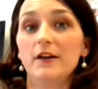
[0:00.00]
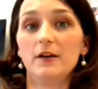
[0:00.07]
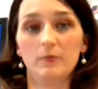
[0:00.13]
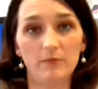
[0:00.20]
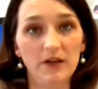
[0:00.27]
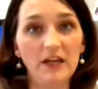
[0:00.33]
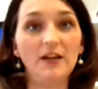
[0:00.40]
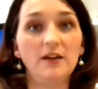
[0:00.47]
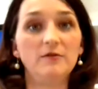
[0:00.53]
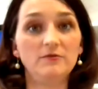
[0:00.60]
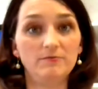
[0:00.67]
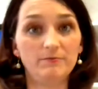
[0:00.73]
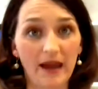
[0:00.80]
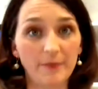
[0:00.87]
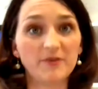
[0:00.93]
B,
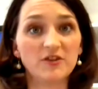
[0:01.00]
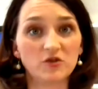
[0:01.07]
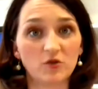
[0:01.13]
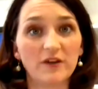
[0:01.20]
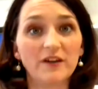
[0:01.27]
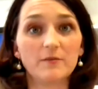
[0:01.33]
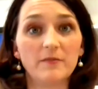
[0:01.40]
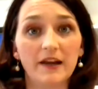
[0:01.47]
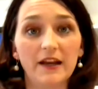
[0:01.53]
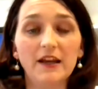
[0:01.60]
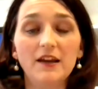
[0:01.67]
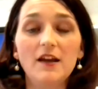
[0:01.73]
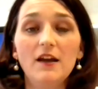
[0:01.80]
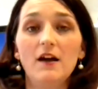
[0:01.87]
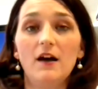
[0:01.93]
Baptist Joint
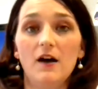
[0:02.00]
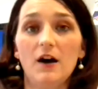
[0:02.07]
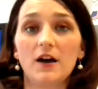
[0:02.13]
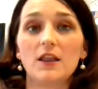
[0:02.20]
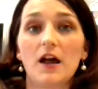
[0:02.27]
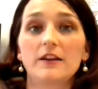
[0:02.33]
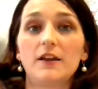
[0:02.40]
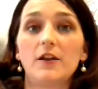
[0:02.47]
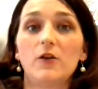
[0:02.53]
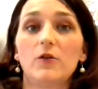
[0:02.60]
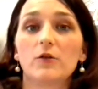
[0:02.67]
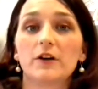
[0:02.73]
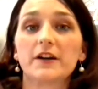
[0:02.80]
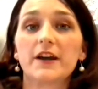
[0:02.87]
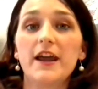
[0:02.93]
Committee,
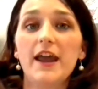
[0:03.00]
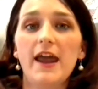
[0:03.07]
online.org.